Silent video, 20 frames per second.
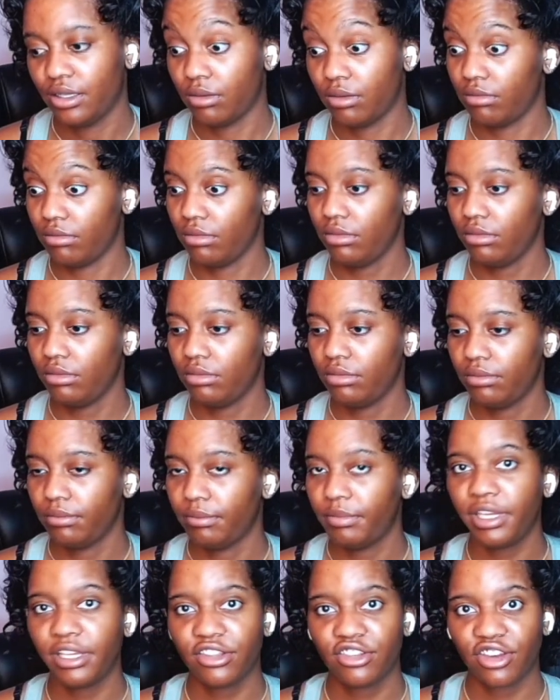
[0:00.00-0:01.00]
Ooh,
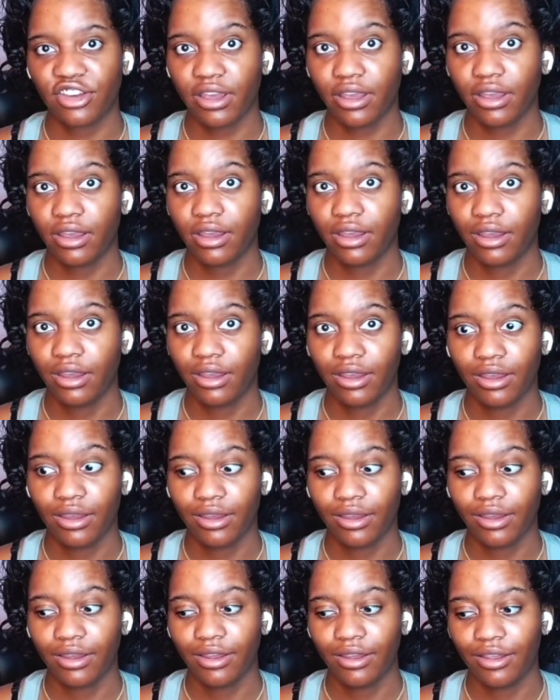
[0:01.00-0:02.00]
P J.
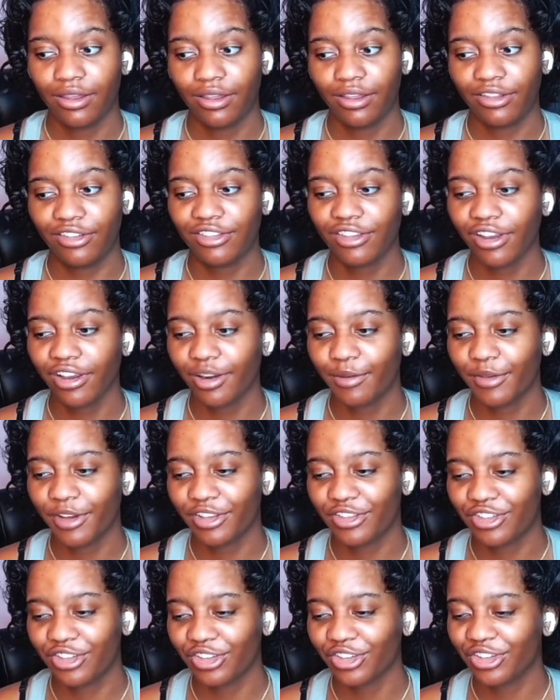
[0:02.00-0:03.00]
He's talking about you.